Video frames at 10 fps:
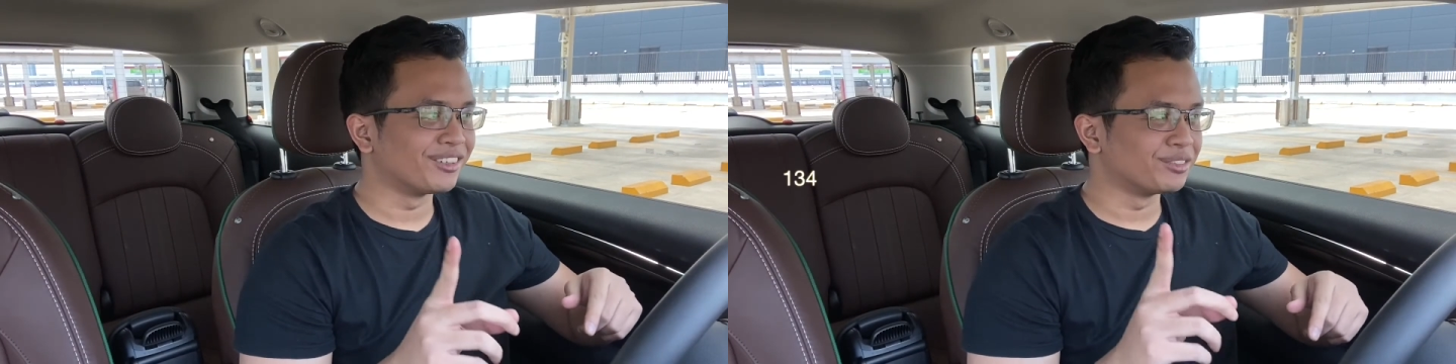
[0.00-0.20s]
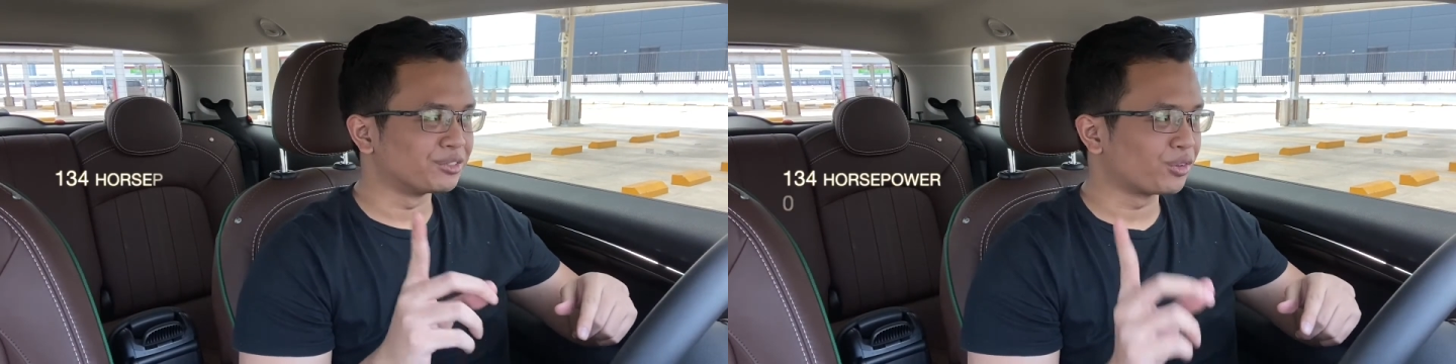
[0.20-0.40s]

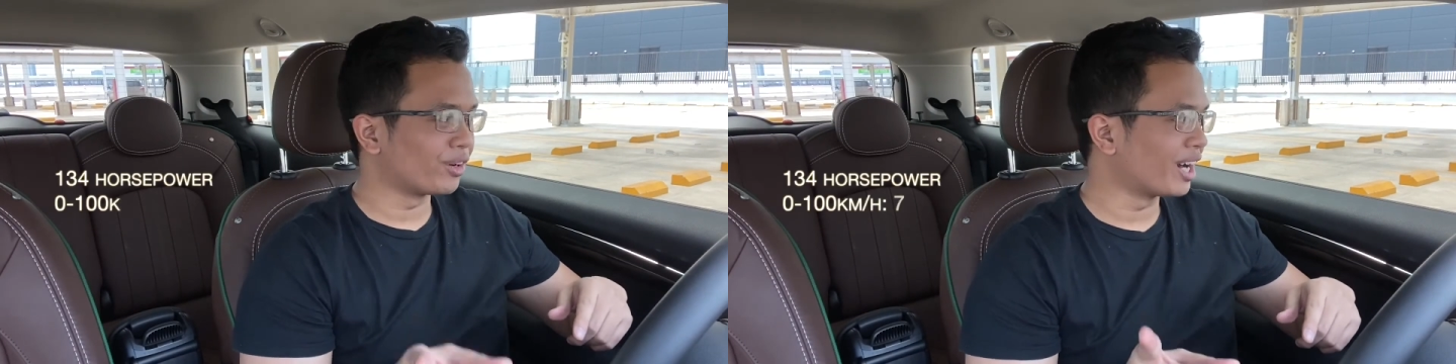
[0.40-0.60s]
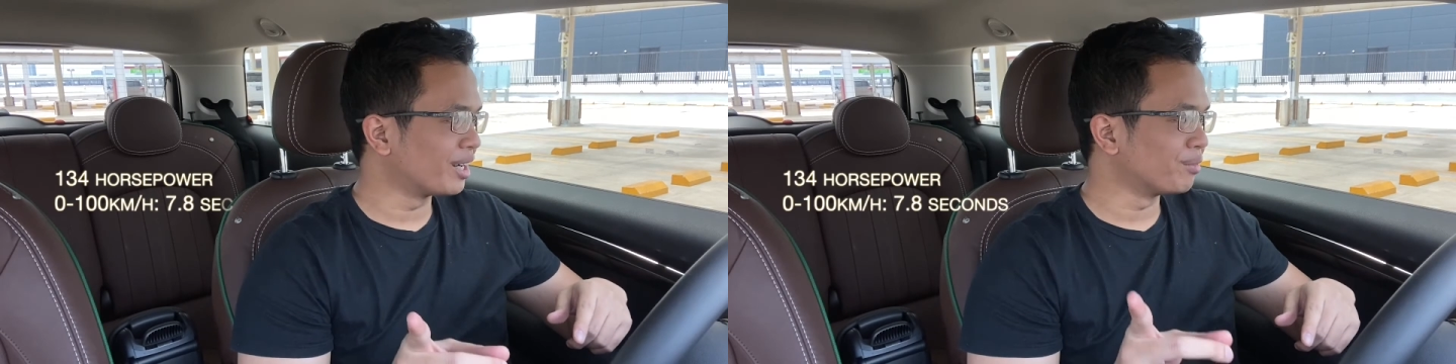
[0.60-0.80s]

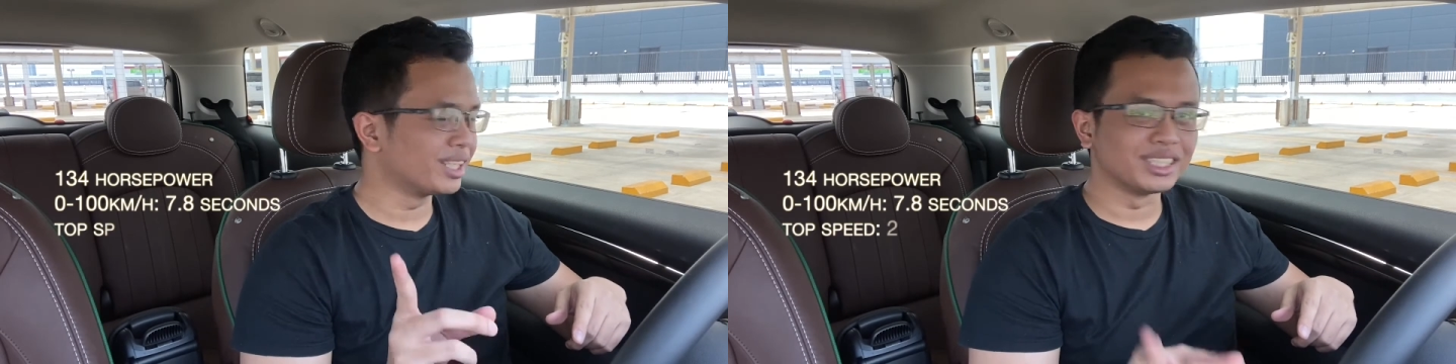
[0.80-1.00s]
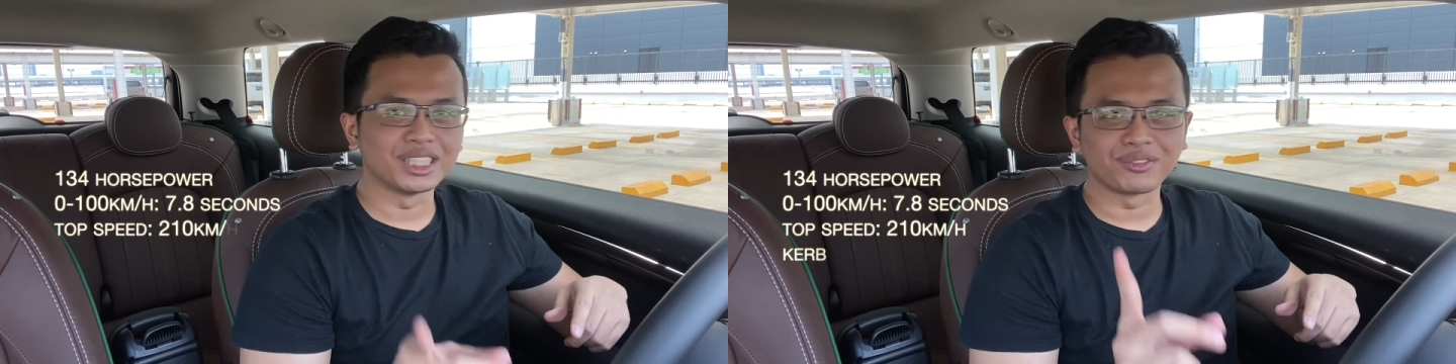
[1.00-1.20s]
before I
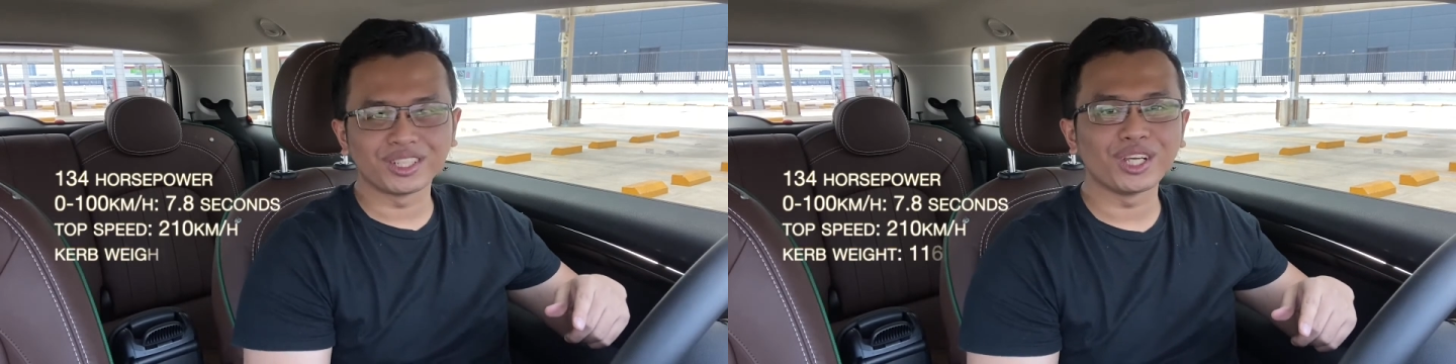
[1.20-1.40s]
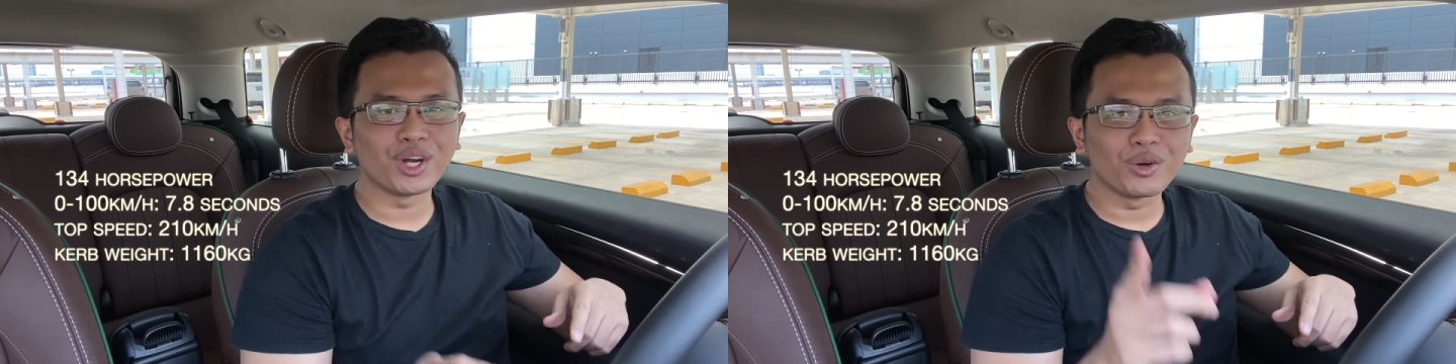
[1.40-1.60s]
made this
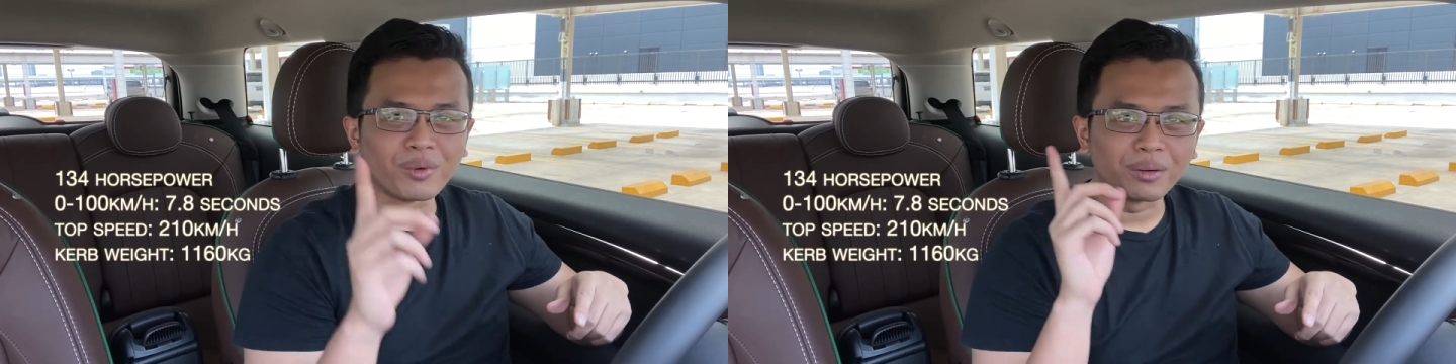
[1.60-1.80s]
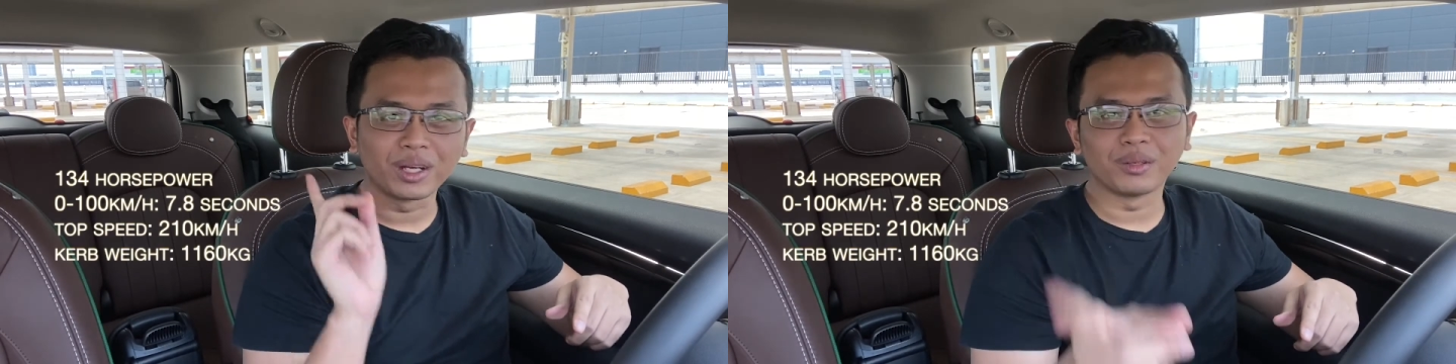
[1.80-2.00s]
video,
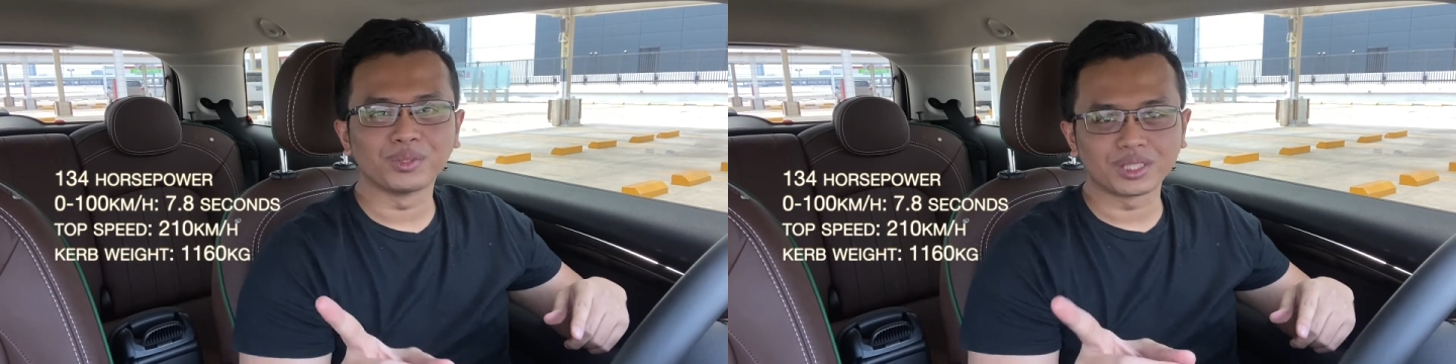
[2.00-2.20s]
but I'm gonna put